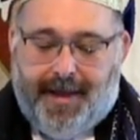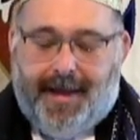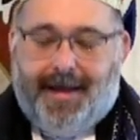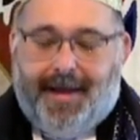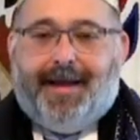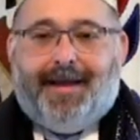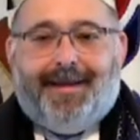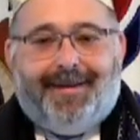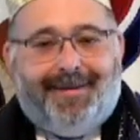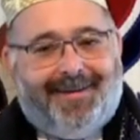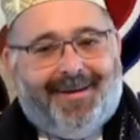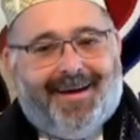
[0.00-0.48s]

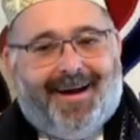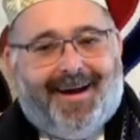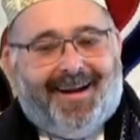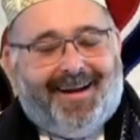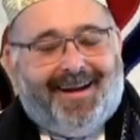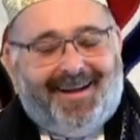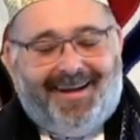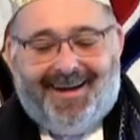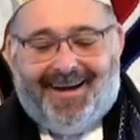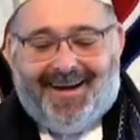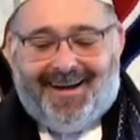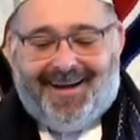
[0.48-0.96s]
and
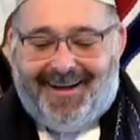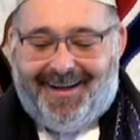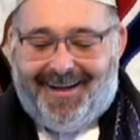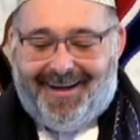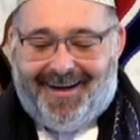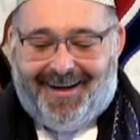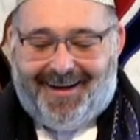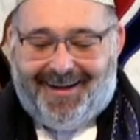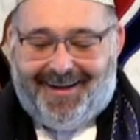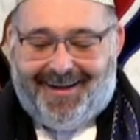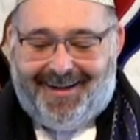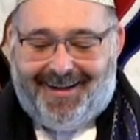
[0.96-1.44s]
yada, yada,
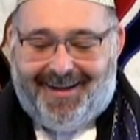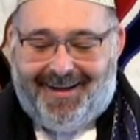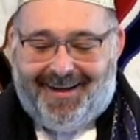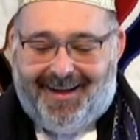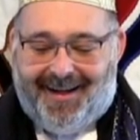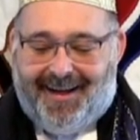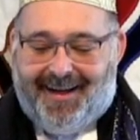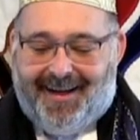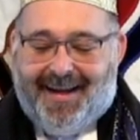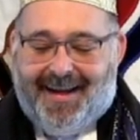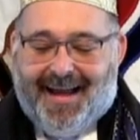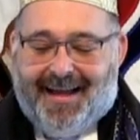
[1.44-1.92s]

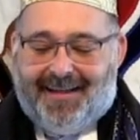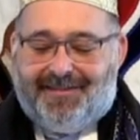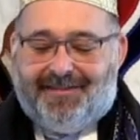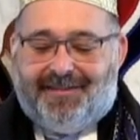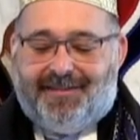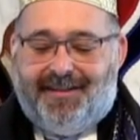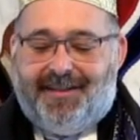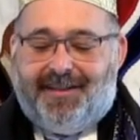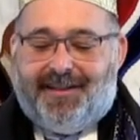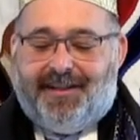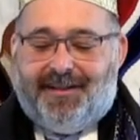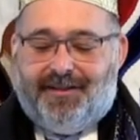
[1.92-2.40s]
yada, a
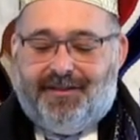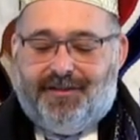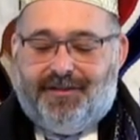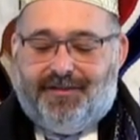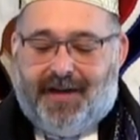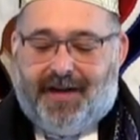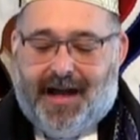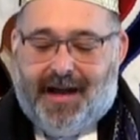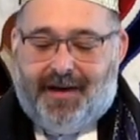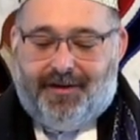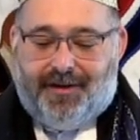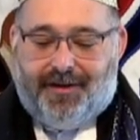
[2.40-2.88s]
nasty killer
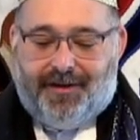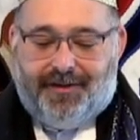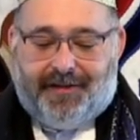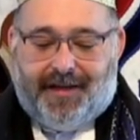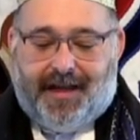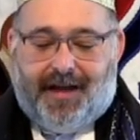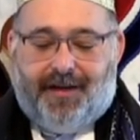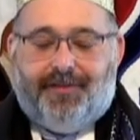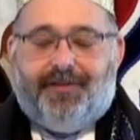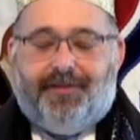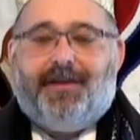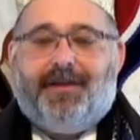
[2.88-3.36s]

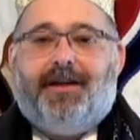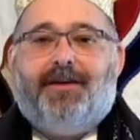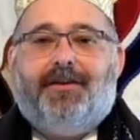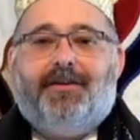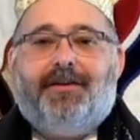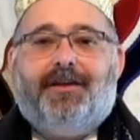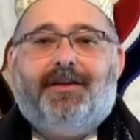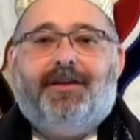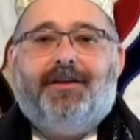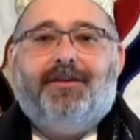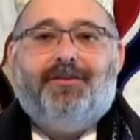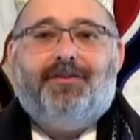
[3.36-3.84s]
virus out
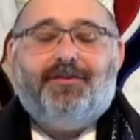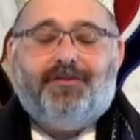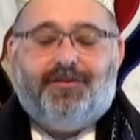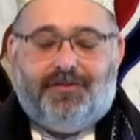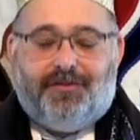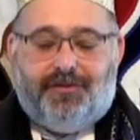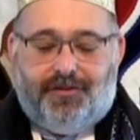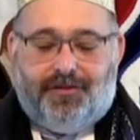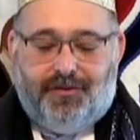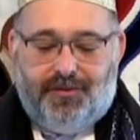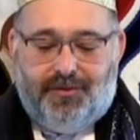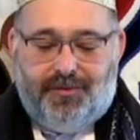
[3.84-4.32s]
there
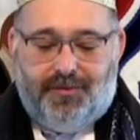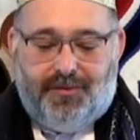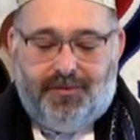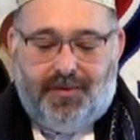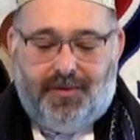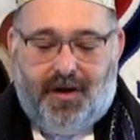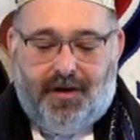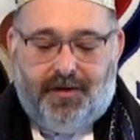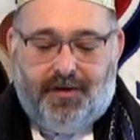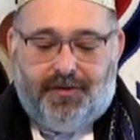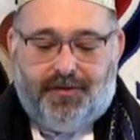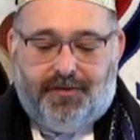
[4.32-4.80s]
kills
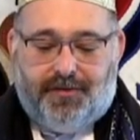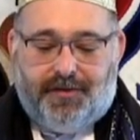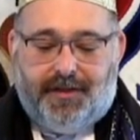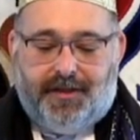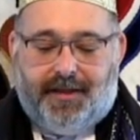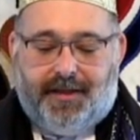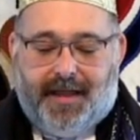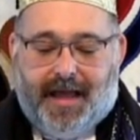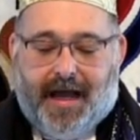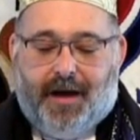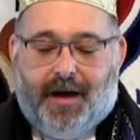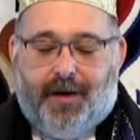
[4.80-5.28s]

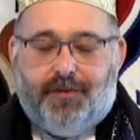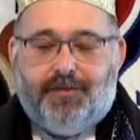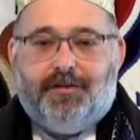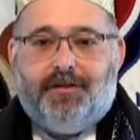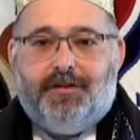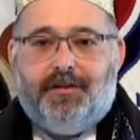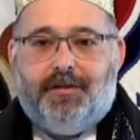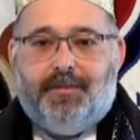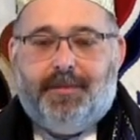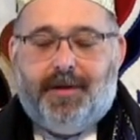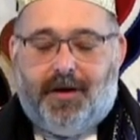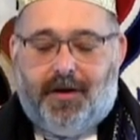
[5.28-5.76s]

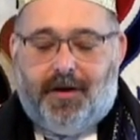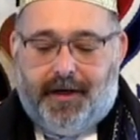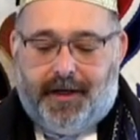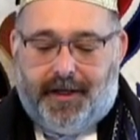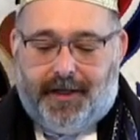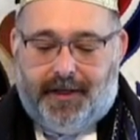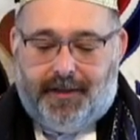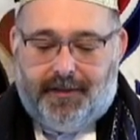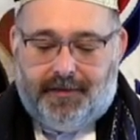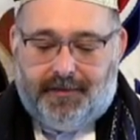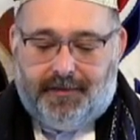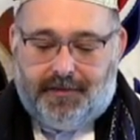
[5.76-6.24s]
200,000
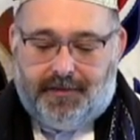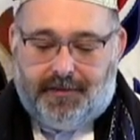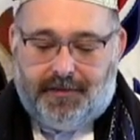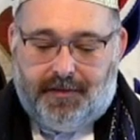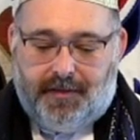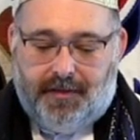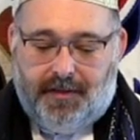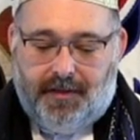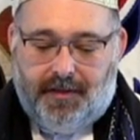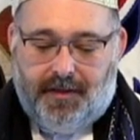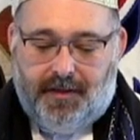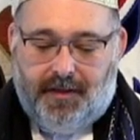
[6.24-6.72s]

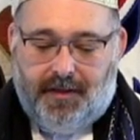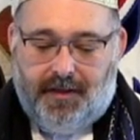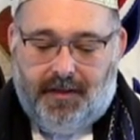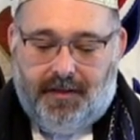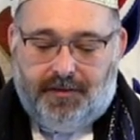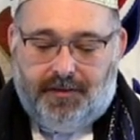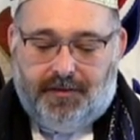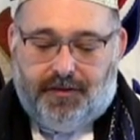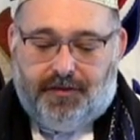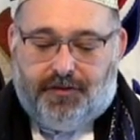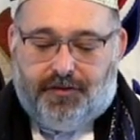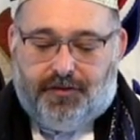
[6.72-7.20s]
Americans,
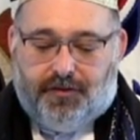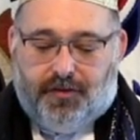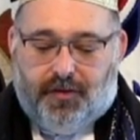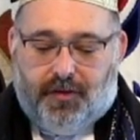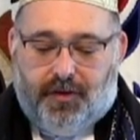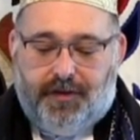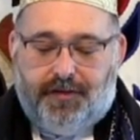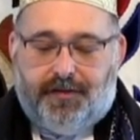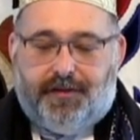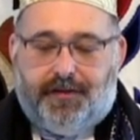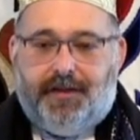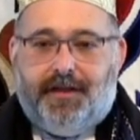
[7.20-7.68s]

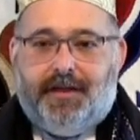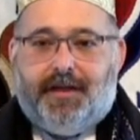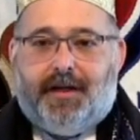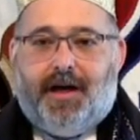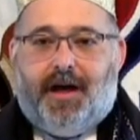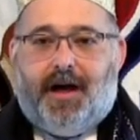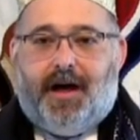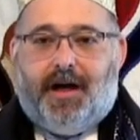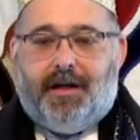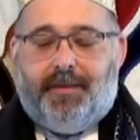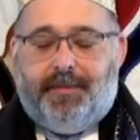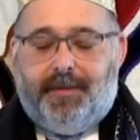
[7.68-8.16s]
destroys the
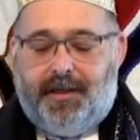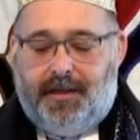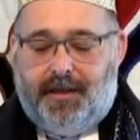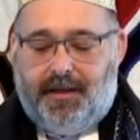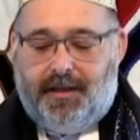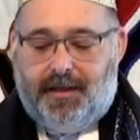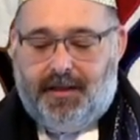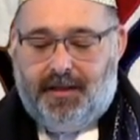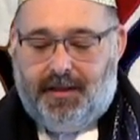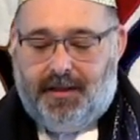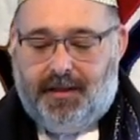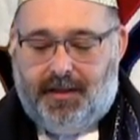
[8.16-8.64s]

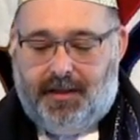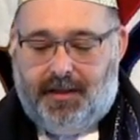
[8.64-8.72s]
economy,